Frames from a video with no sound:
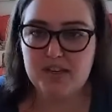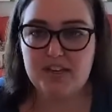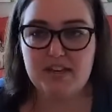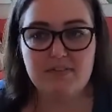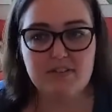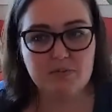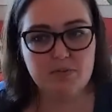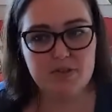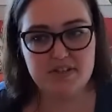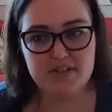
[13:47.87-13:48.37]

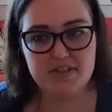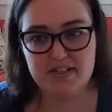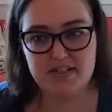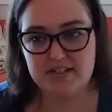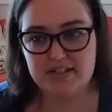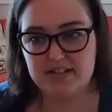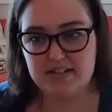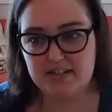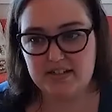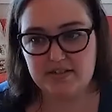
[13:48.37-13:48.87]
even with
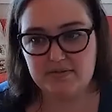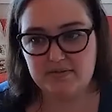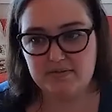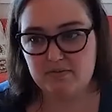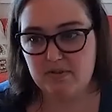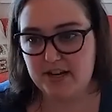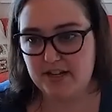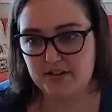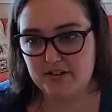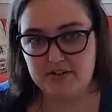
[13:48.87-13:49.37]
seasoned
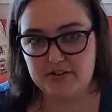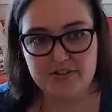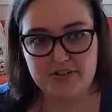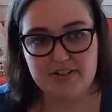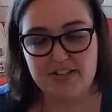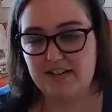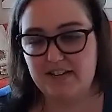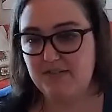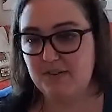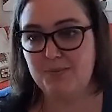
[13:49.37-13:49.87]
writers and
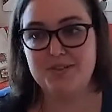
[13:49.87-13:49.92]
even